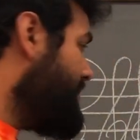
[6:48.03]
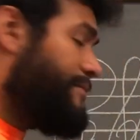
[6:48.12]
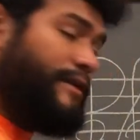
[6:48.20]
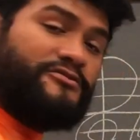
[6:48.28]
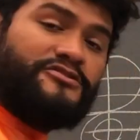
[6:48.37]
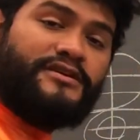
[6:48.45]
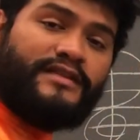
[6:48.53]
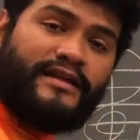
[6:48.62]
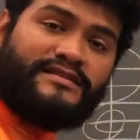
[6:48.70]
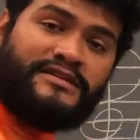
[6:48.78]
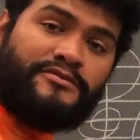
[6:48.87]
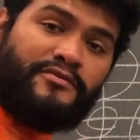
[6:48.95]
But I'll share
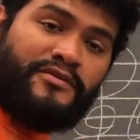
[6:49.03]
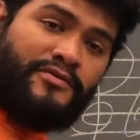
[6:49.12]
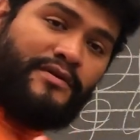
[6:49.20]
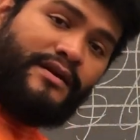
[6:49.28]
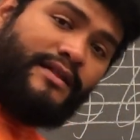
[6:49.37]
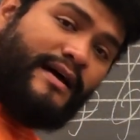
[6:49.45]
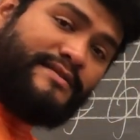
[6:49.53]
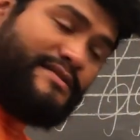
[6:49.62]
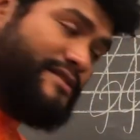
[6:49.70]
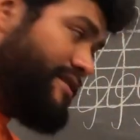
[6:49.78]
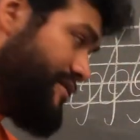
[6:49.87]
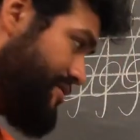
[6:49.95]
that secret with you in class
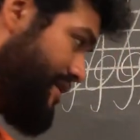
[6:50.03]
at another